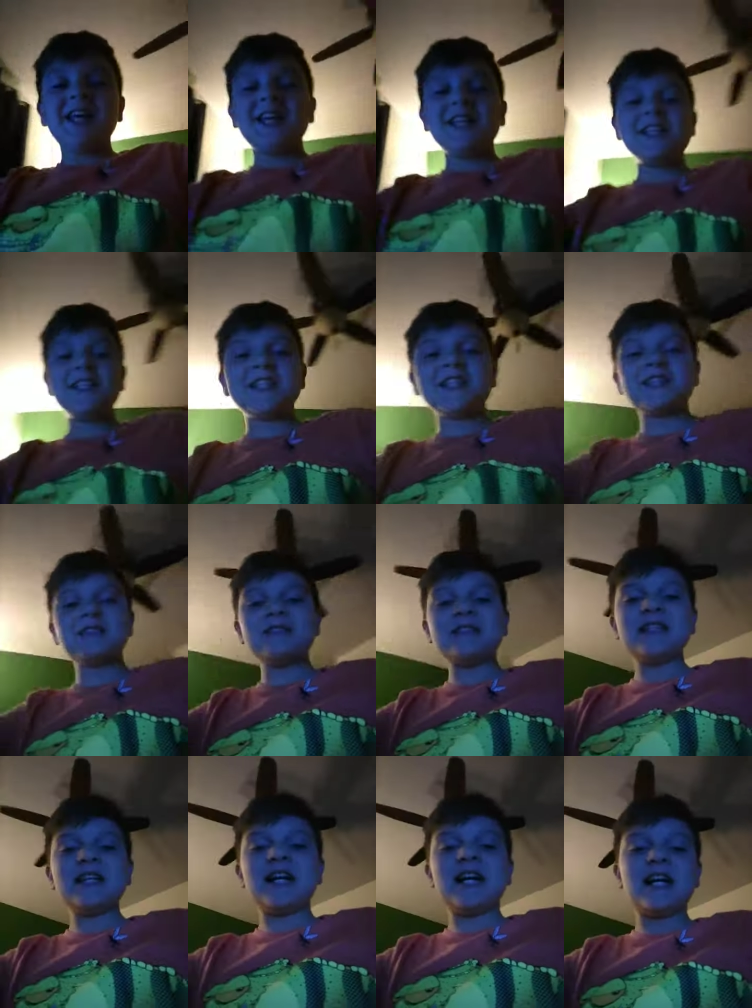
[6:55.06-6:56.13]
It's just
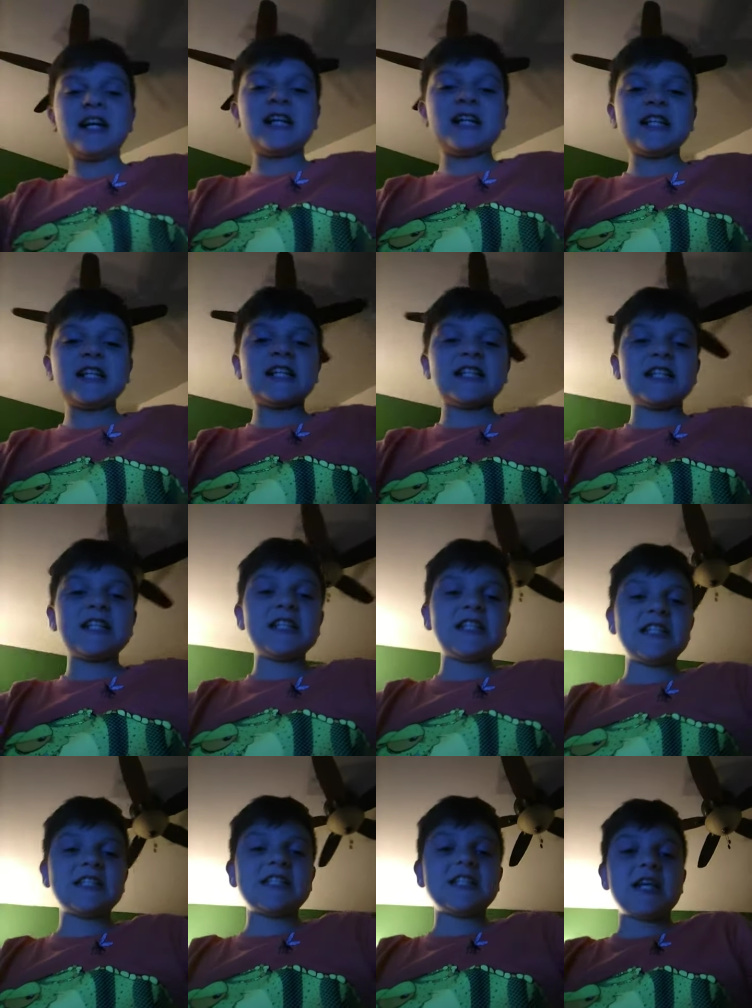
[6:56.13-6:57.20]
really hard
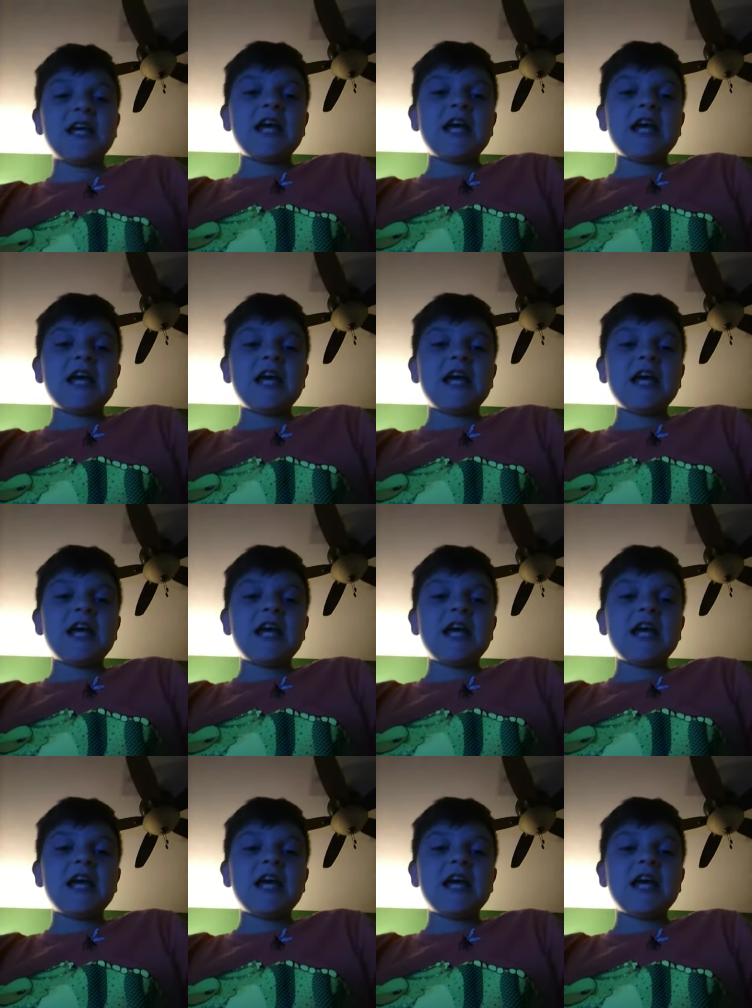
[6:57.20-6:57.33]
because